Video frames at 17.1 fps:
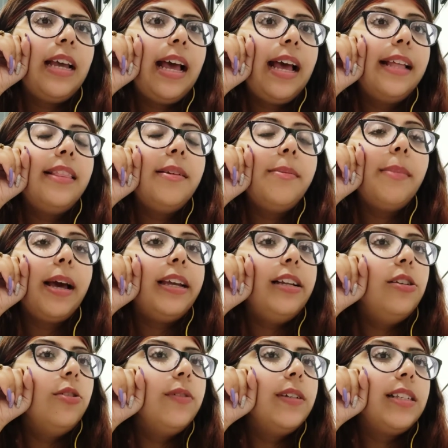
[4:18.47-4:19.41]
And the
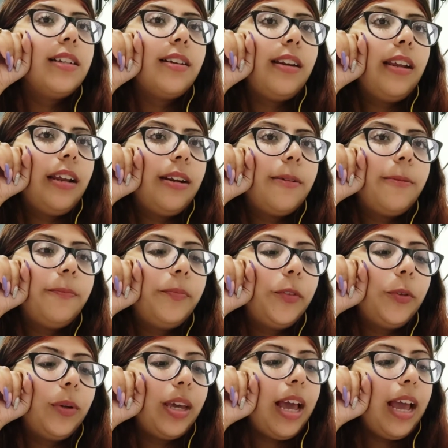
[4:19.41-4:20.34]
Milo was great.
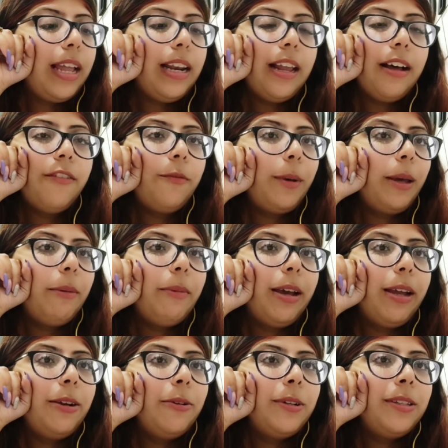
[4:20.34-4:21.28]
Okay, I love my
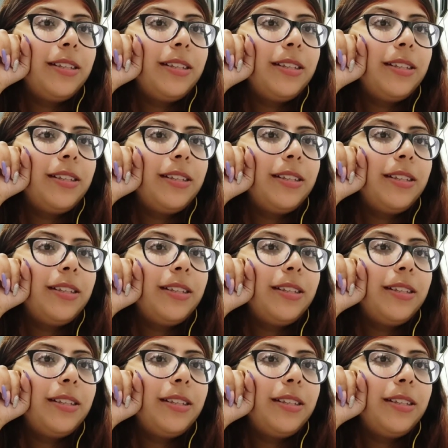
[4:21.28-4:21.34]
Milo.